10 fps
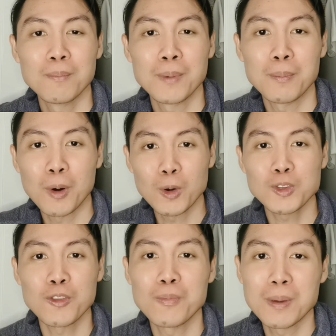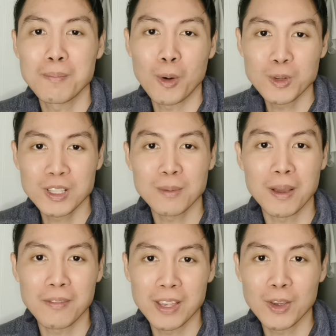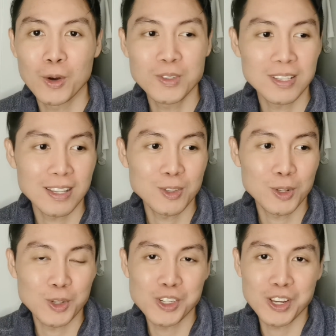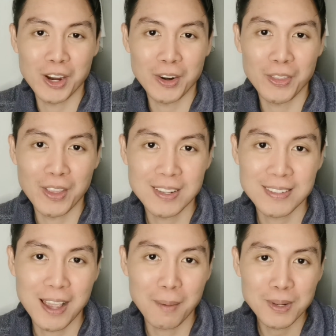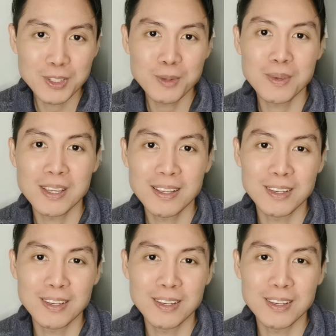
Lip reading: purpose of me posting my videos is actually to share the things that happen to me,